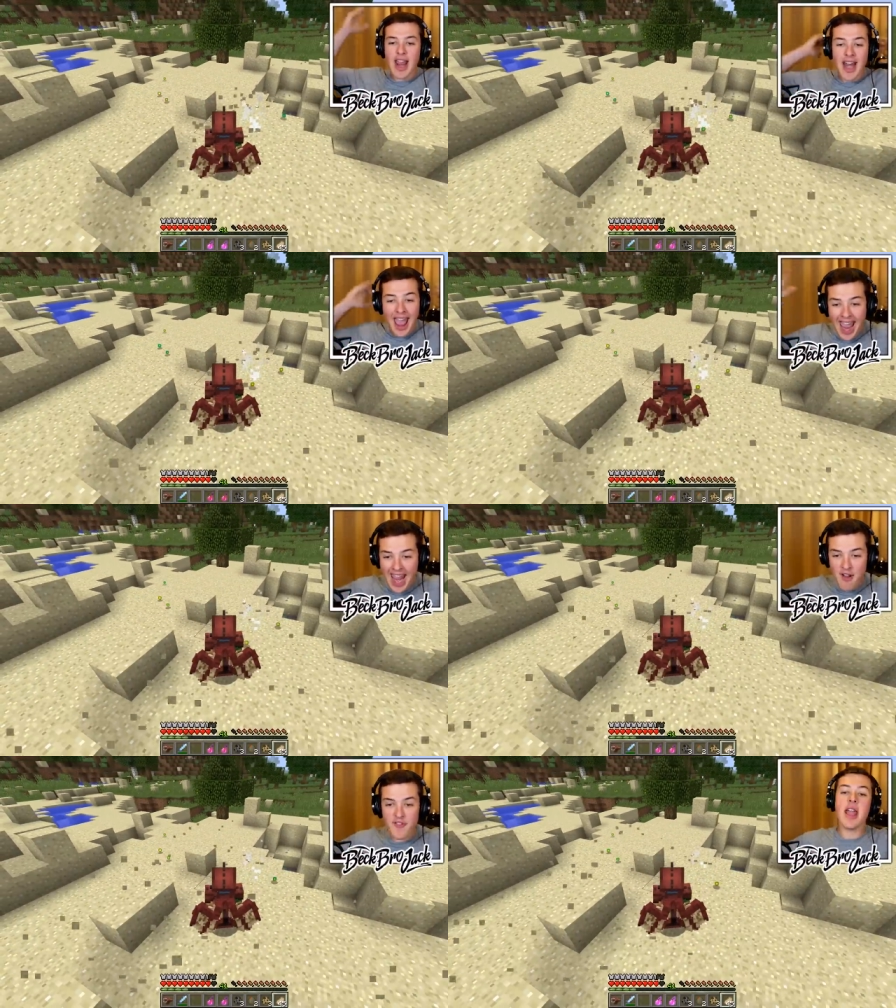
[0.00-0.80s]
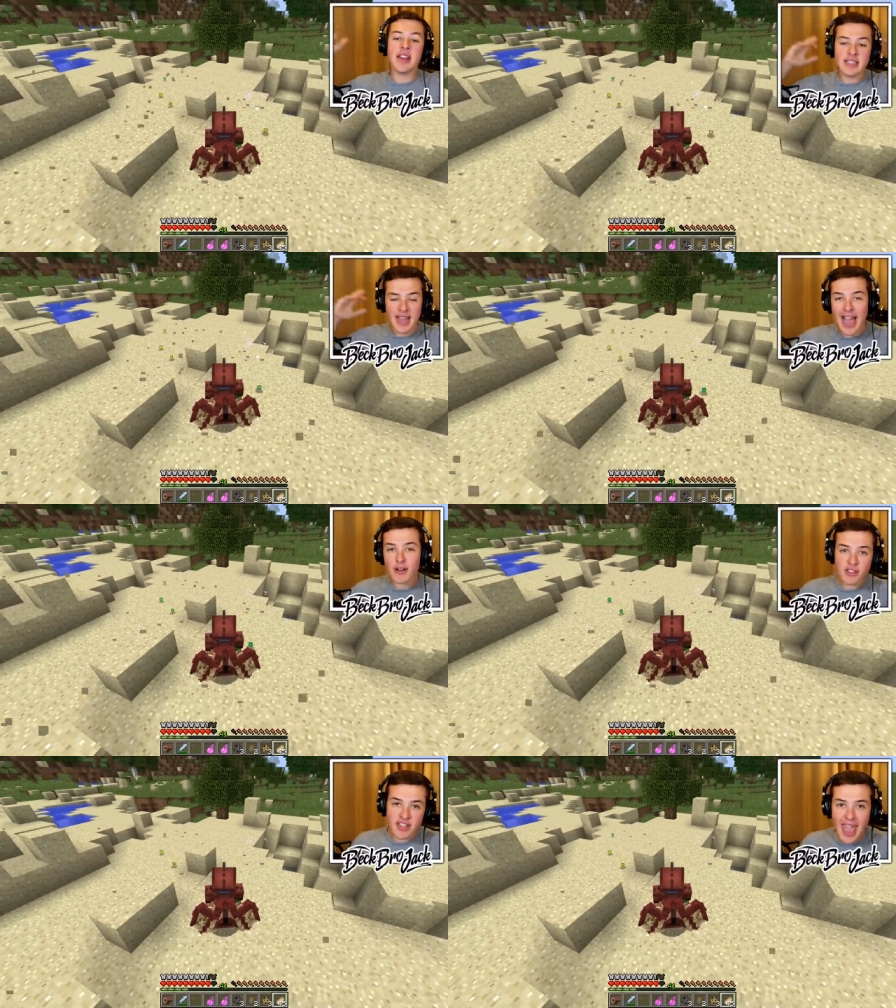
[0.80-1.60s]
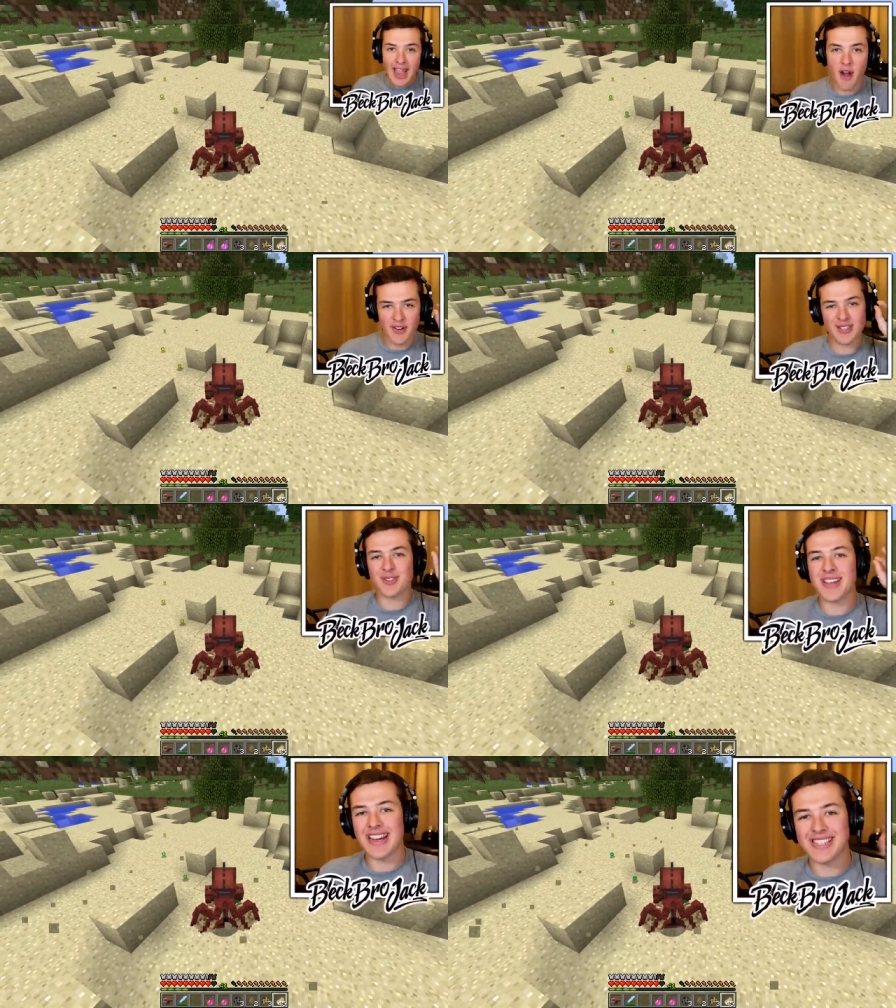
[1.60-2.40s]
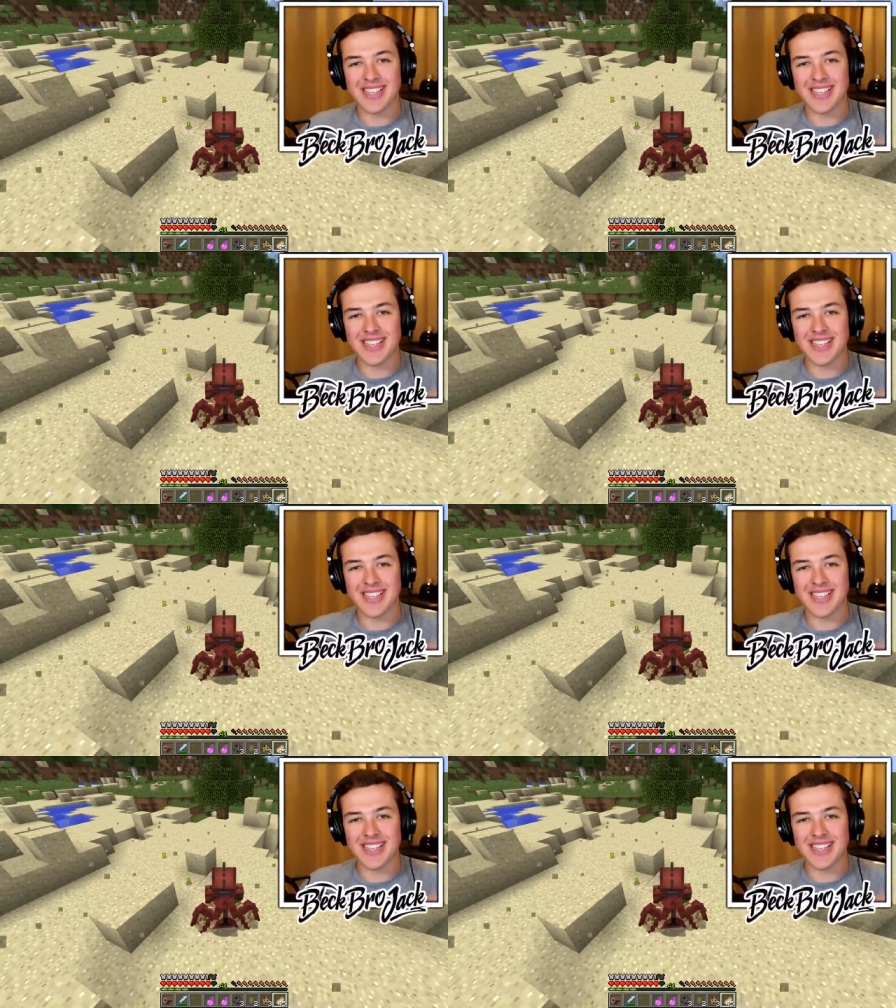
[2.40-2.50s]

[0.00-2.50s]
a half an entire stack of little tiny